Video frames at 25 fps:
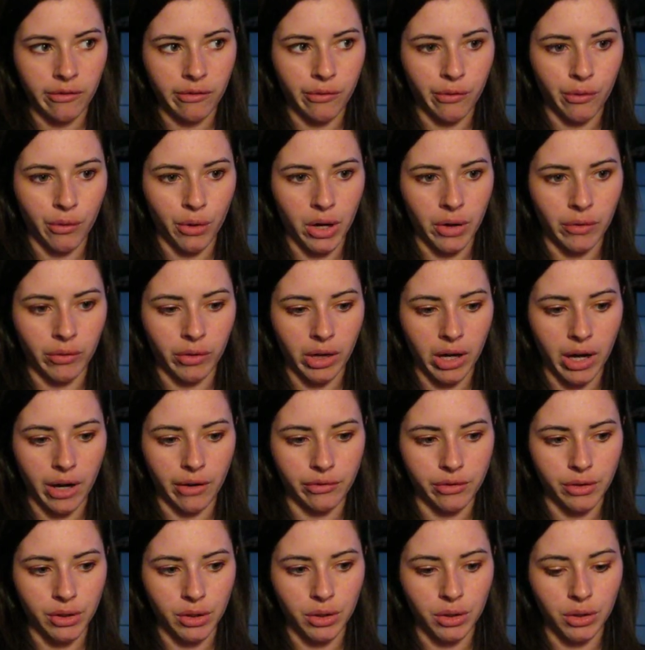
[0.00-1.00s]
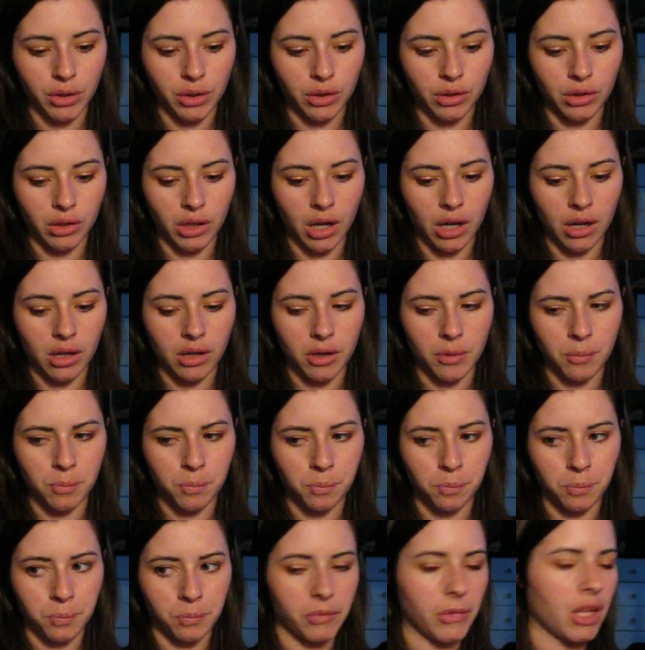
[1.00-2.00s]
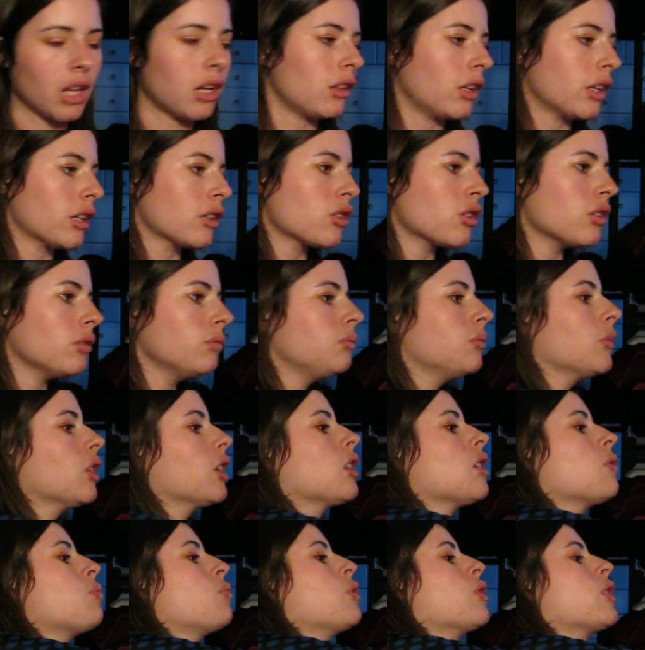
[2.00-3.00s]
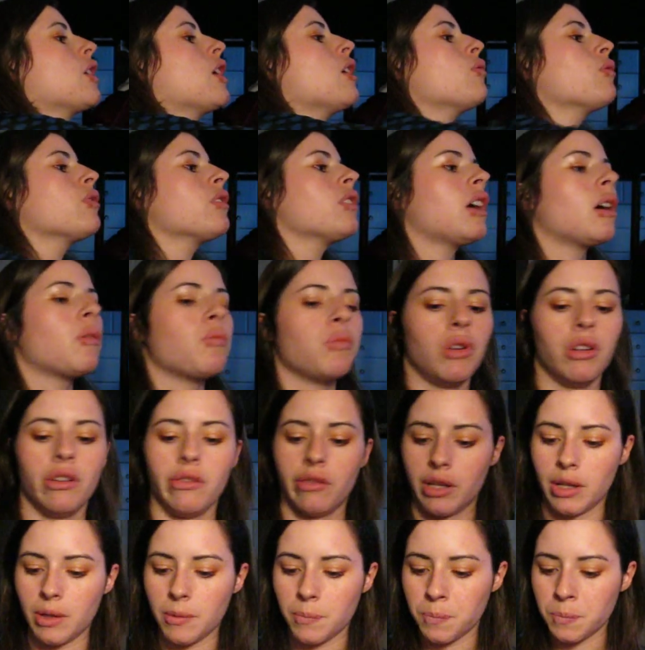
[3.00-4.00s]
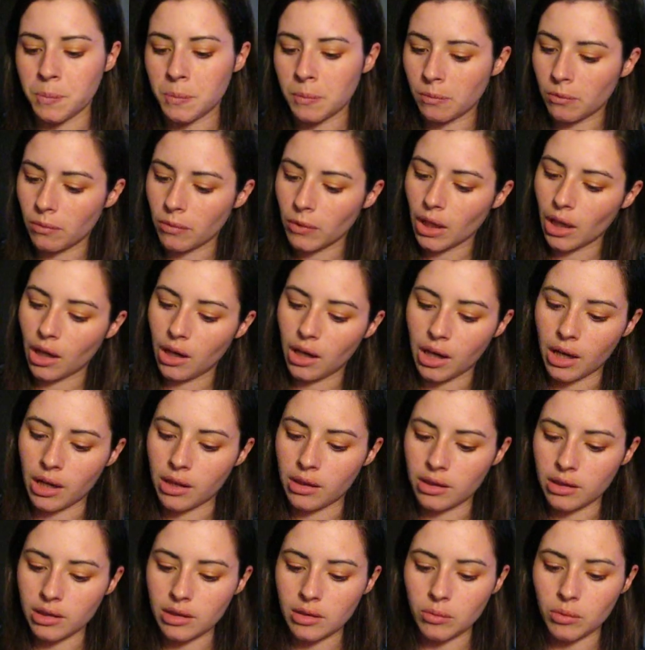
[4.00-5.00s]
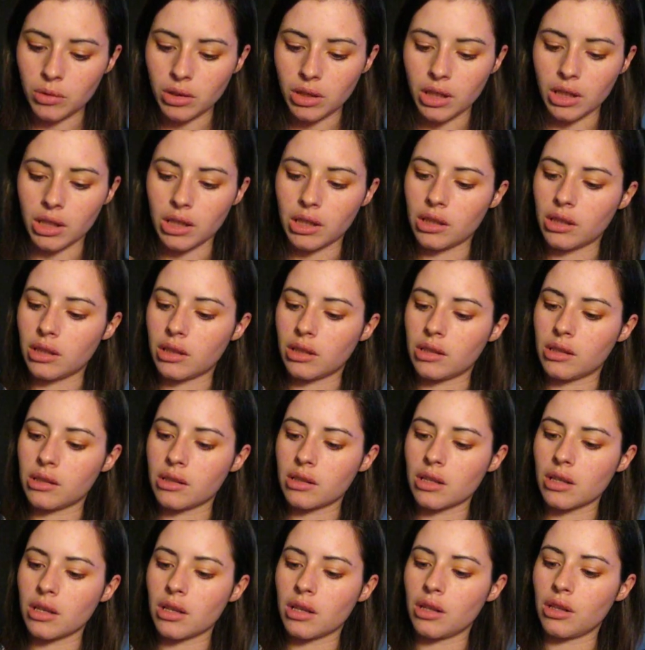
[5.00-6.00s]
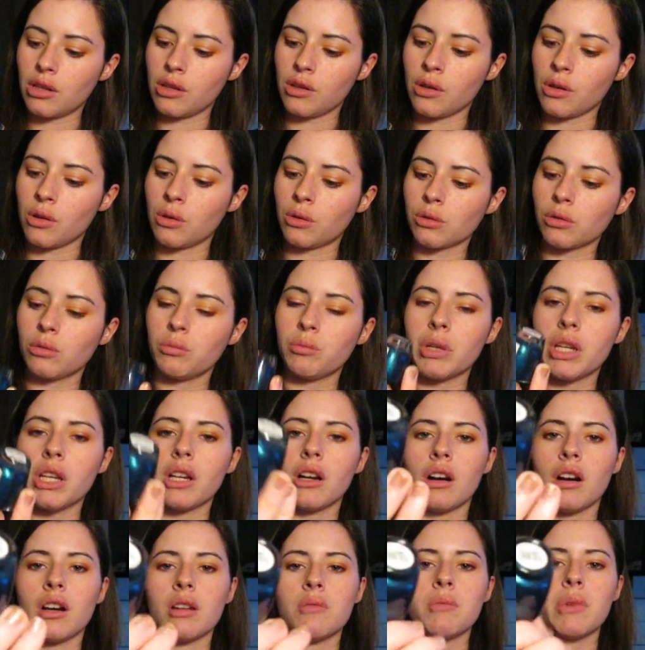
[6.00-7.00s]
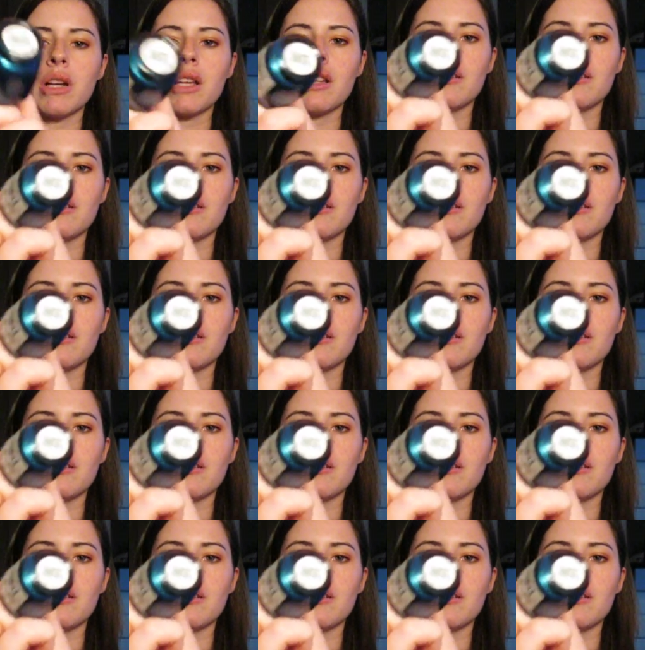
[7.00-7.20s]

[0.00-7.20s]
Forever After um, collection that they put out with that movie. And this one is Yodel Me on My